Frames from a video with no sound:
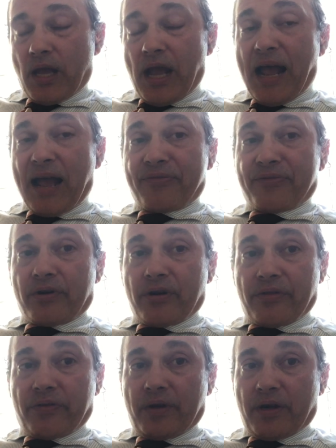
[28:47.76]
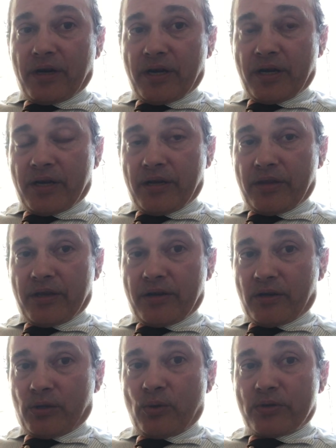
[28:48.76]
After a theory that
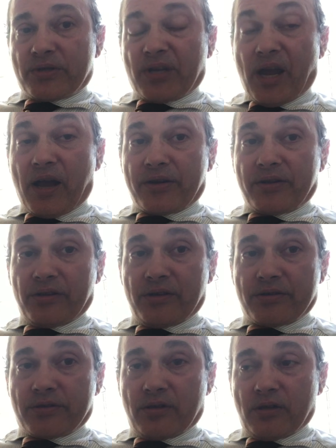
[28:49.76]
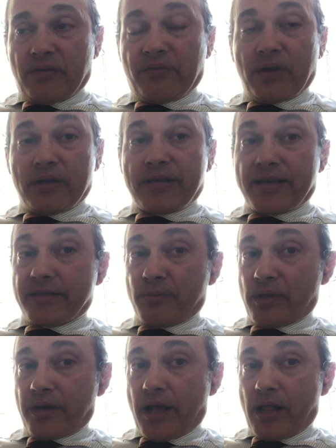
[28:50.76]
includes calculus and
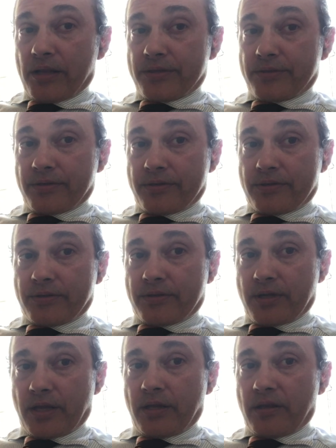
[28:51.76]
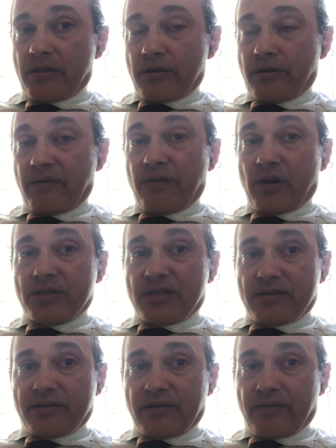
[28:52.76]
infinitesimal analysis and the
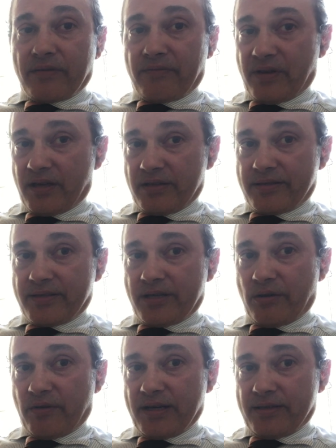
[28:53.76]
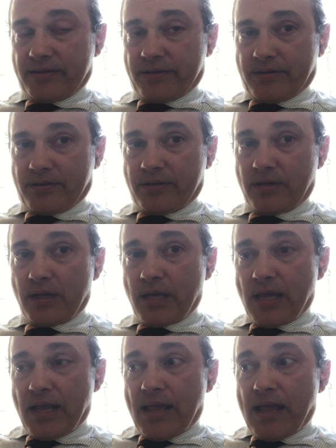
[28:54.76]
convergence of infinite series
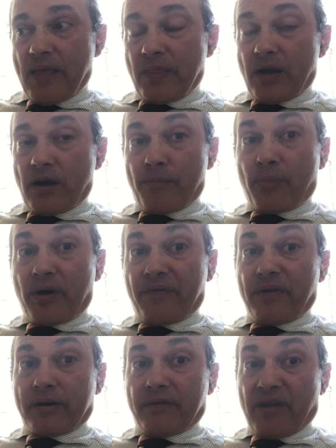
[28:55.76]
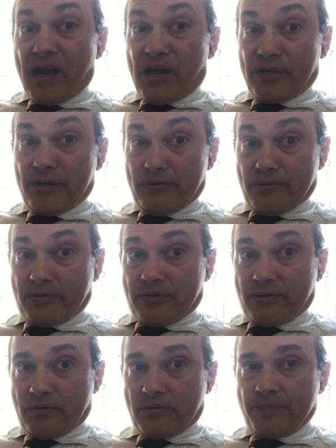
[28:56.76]
and their perfect
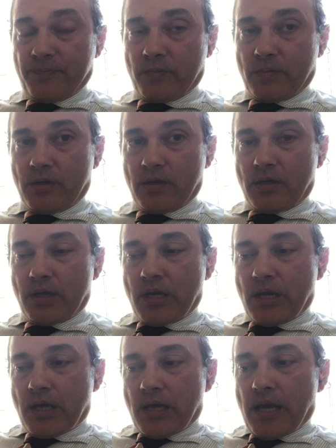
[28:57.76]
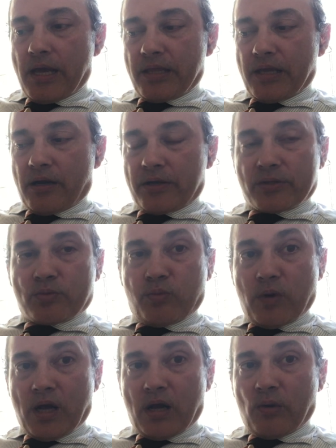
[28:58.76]
values. And then as
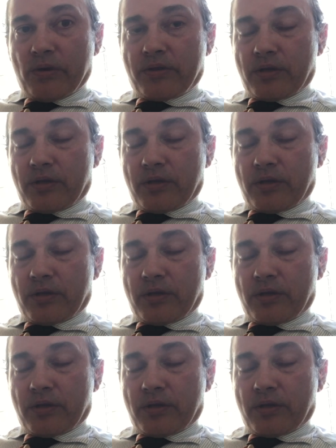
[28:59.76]
well with